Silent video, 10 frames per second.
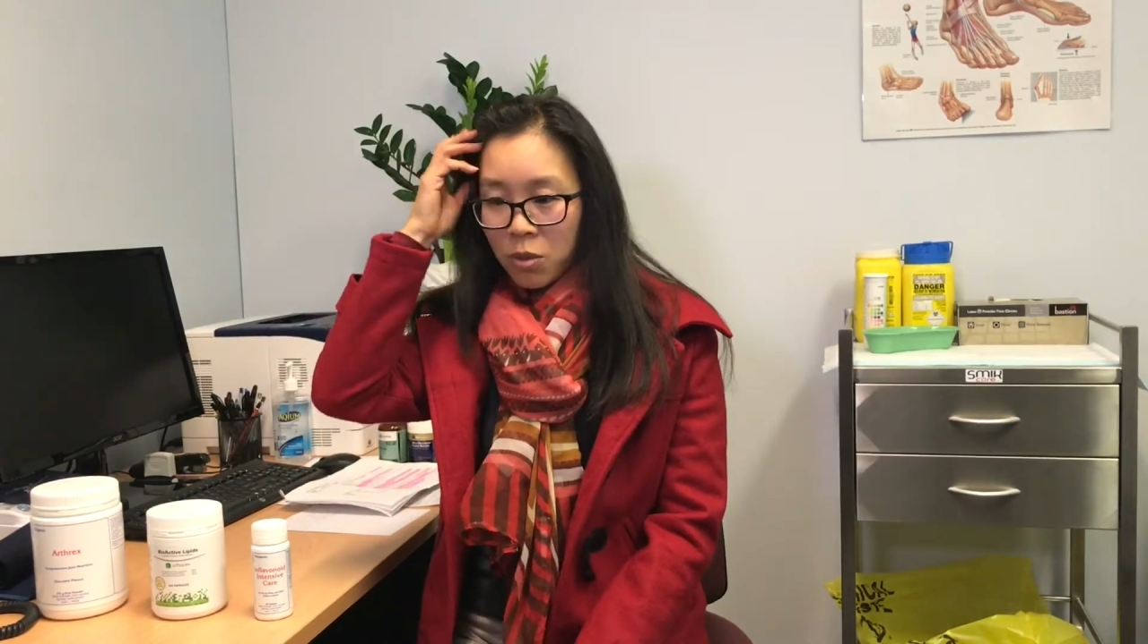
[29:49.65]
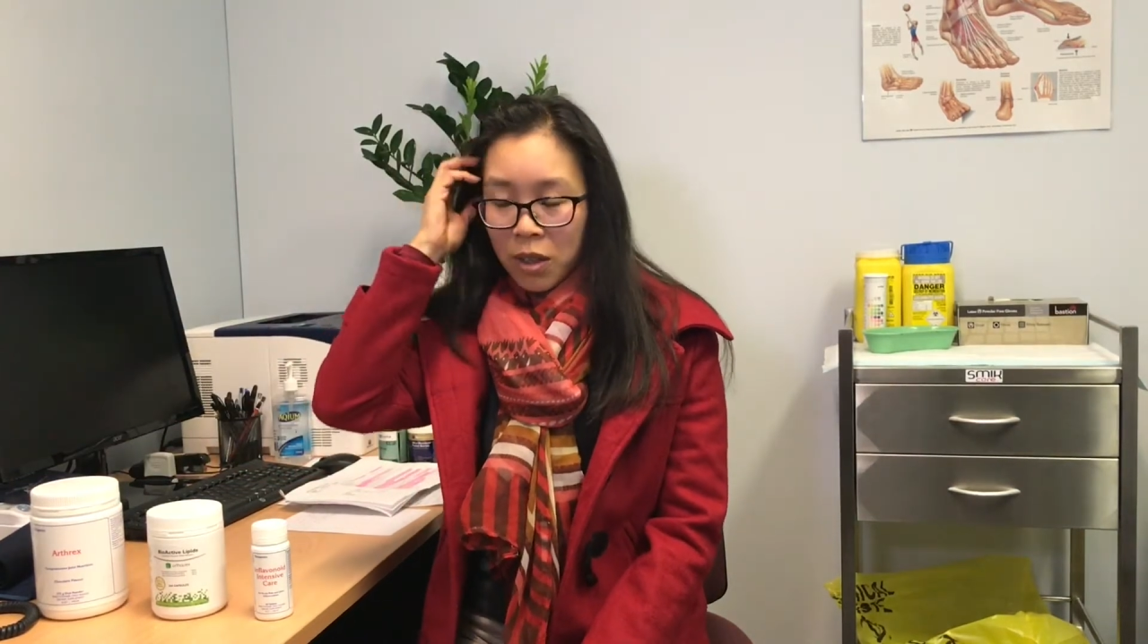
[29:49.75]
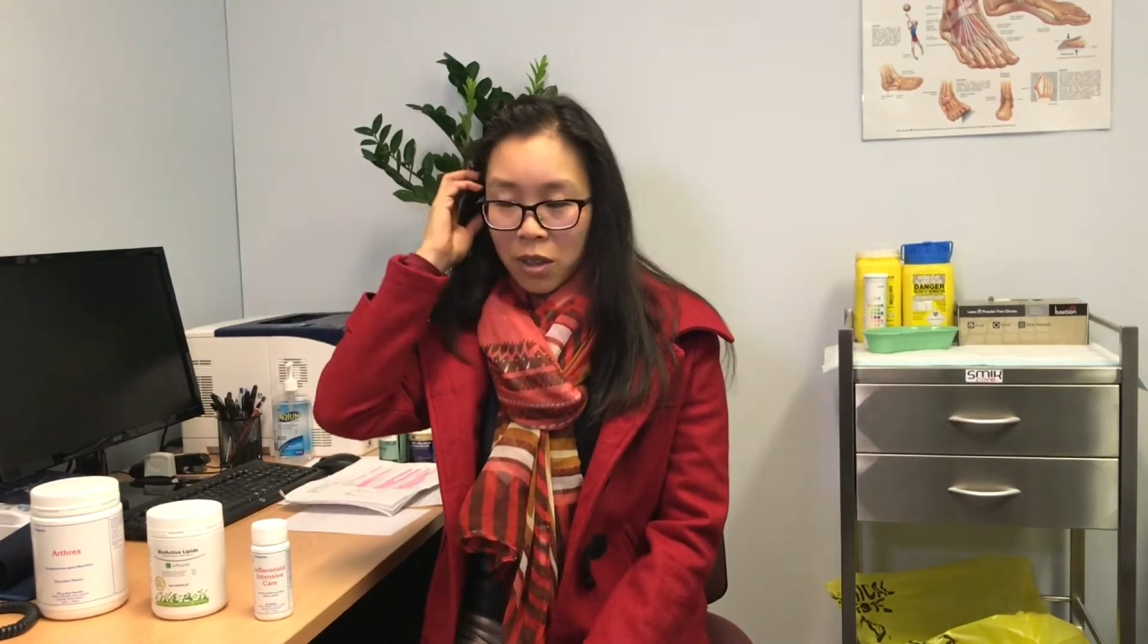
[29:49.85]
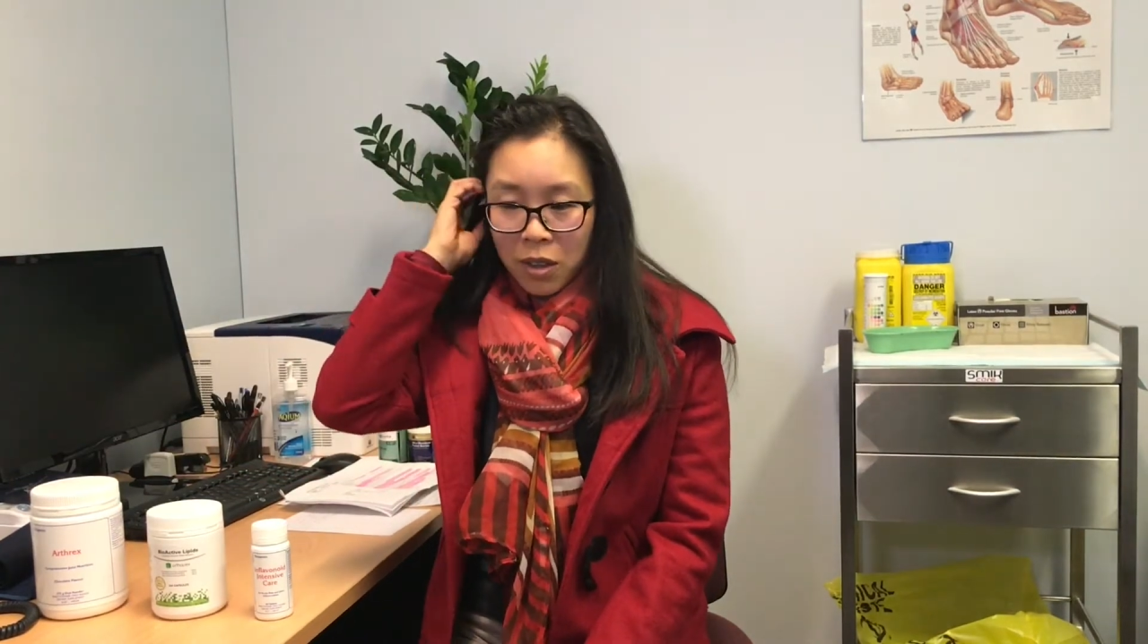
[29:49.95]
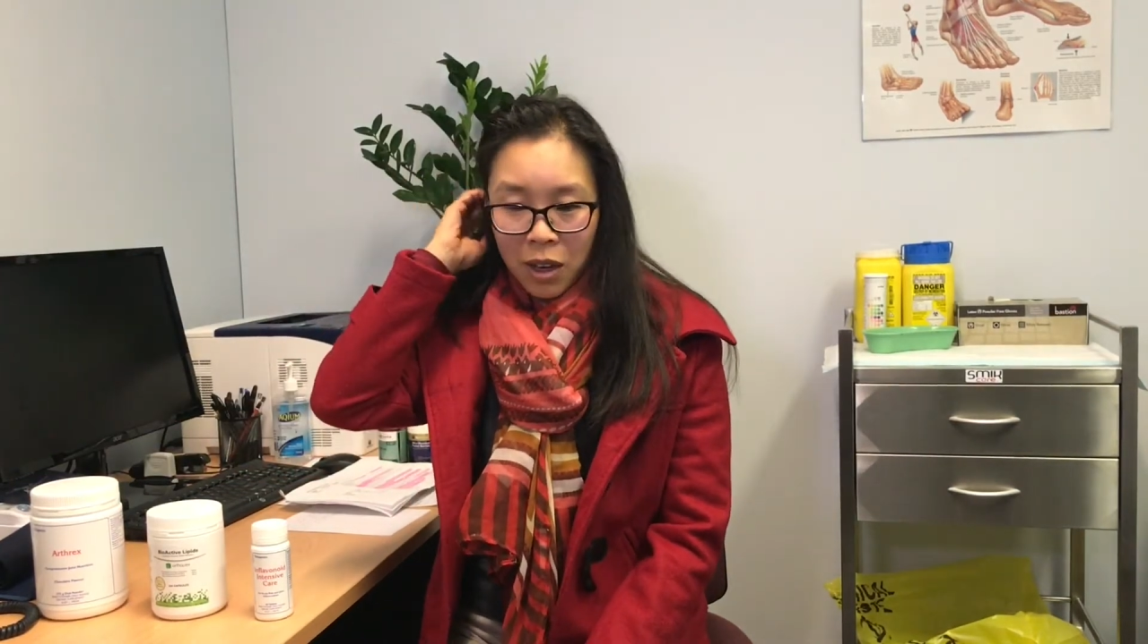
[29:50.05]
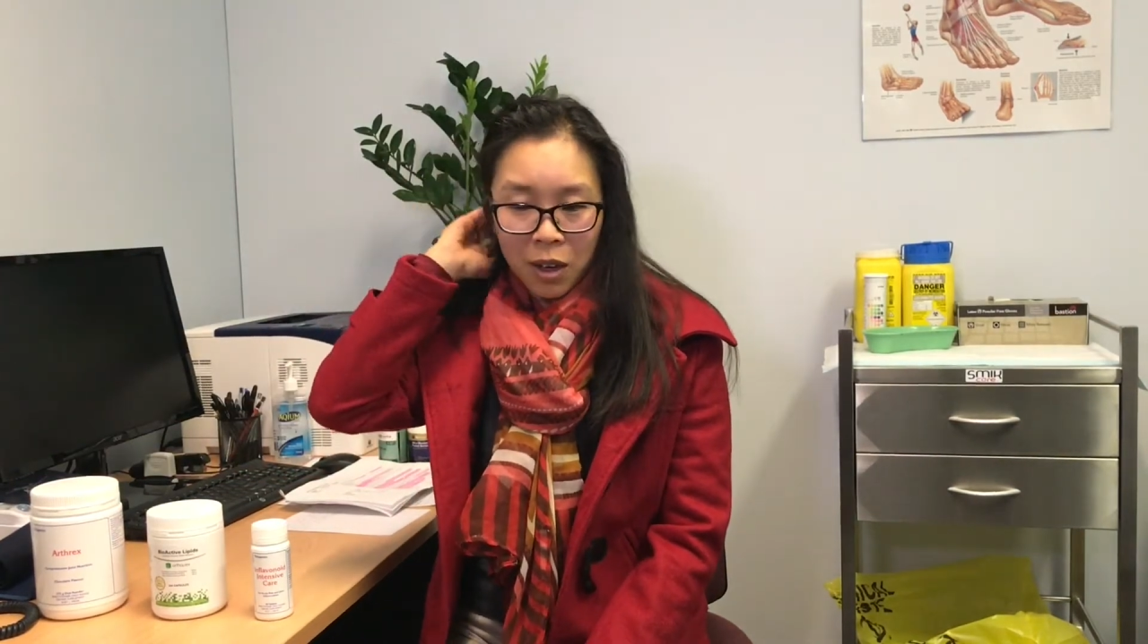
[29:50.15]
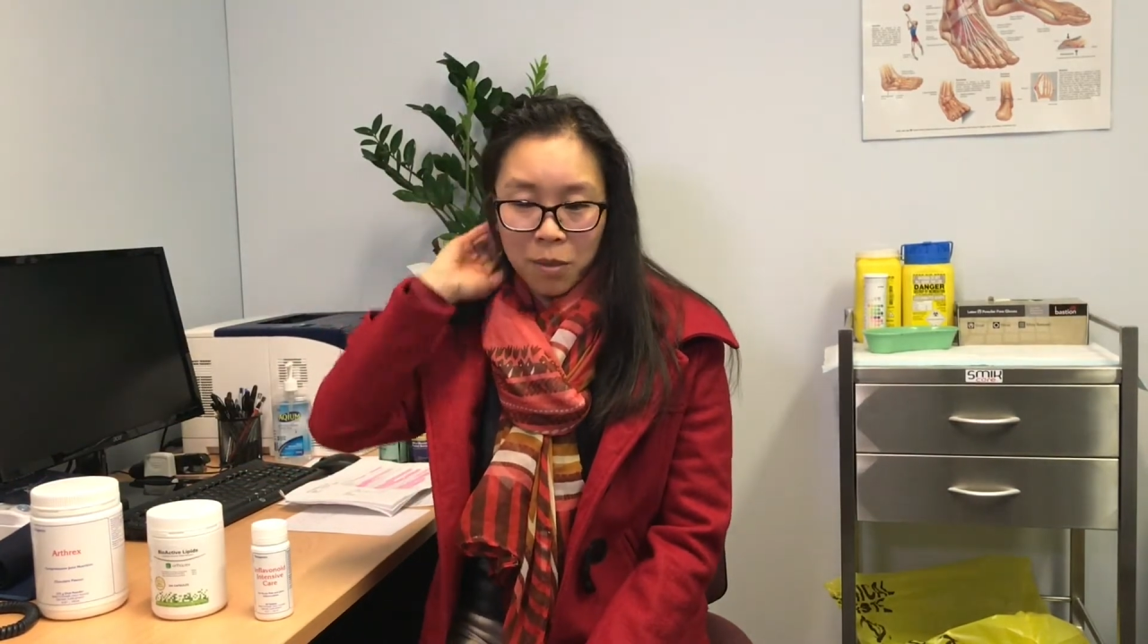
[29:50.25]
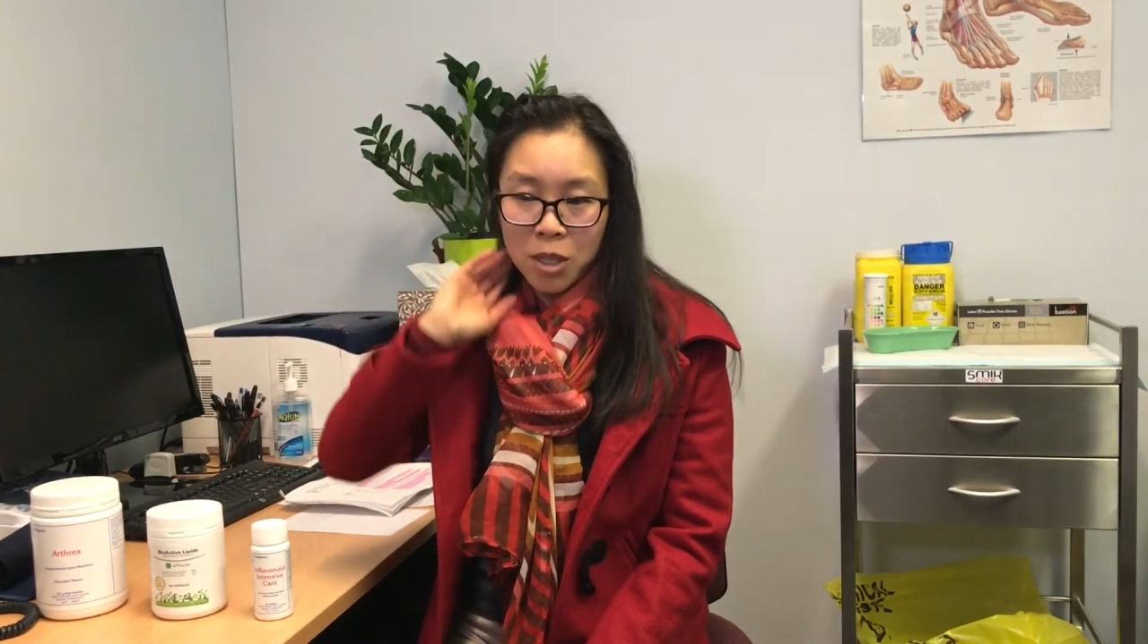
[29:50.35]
with a